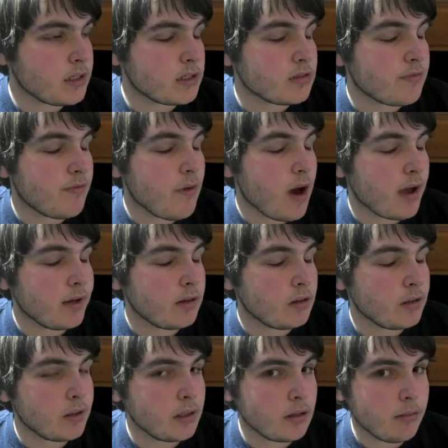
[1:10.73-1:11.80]
is
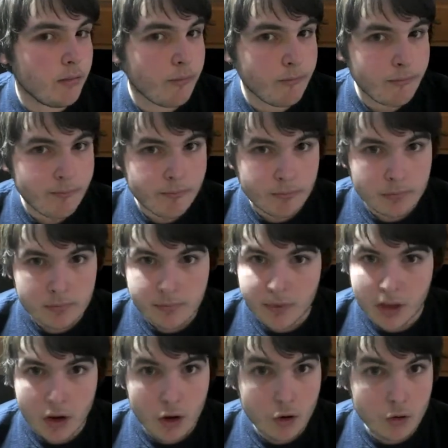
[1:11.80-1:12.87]
finally
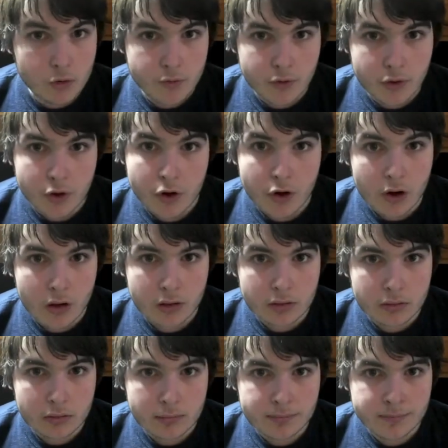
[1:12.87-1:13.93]
over.
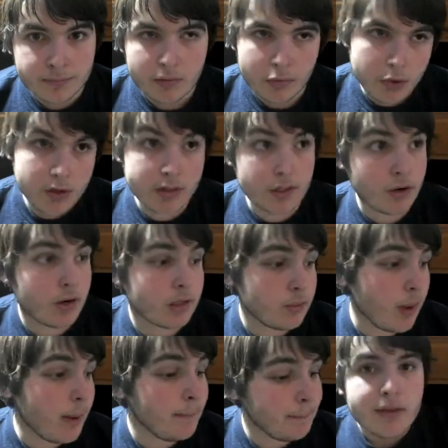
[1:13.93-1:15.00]
For this year
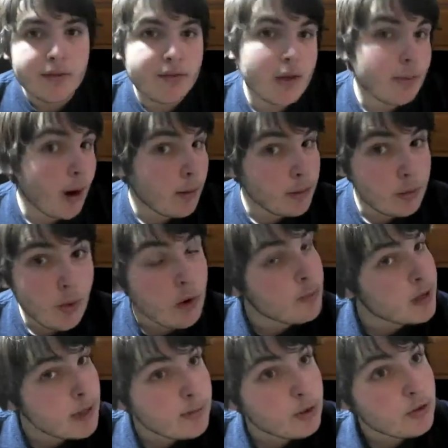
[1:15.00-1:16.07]
anyway. They probably won't
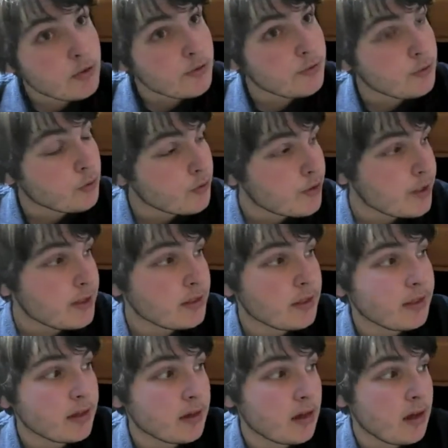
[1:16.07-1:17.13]
be able to afford it
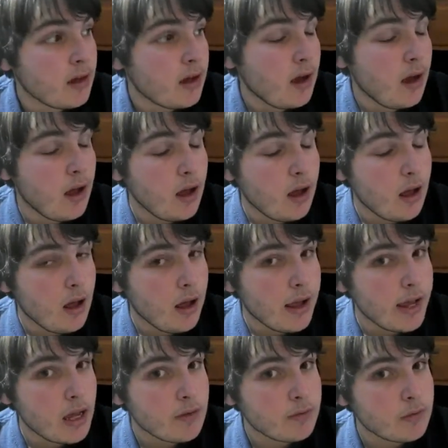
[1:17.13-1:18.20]
like
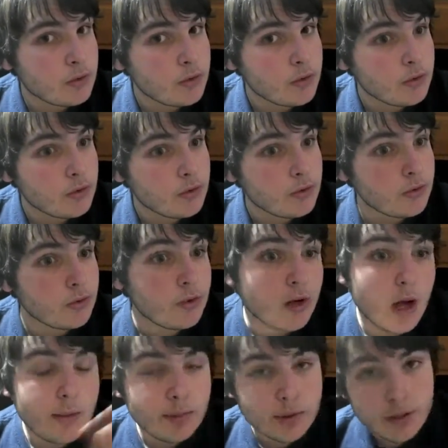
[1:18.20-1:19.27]
after a
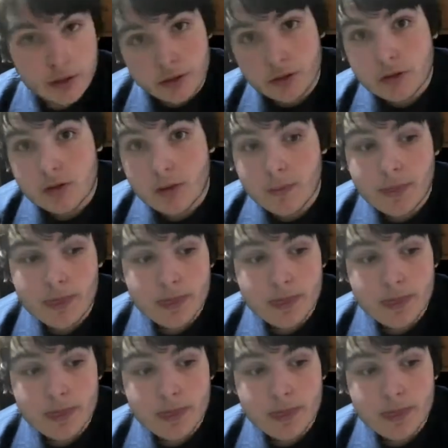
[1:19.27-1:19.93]
couple years.